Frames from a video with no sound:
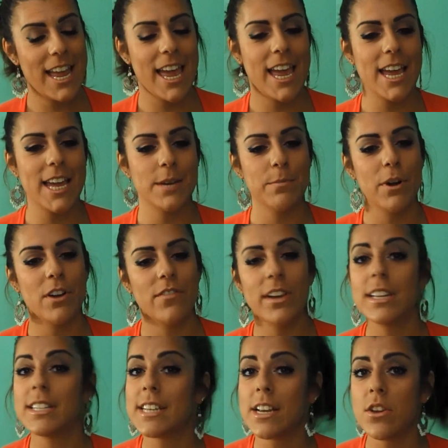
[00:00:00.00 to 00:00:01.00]
and
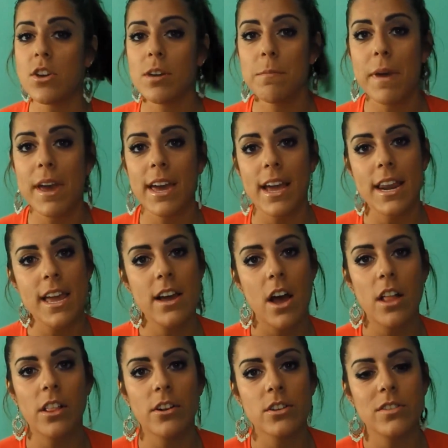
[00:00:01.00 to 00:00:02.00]
perfect and you can pick any
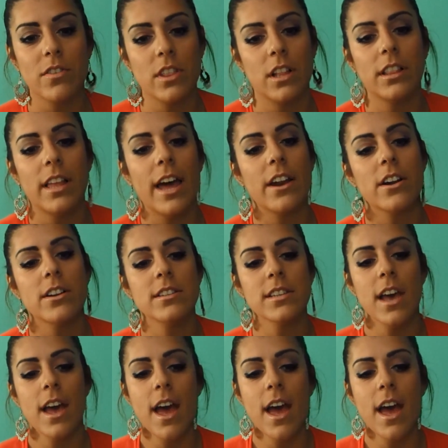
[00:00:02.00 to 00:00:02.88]
colors for the letters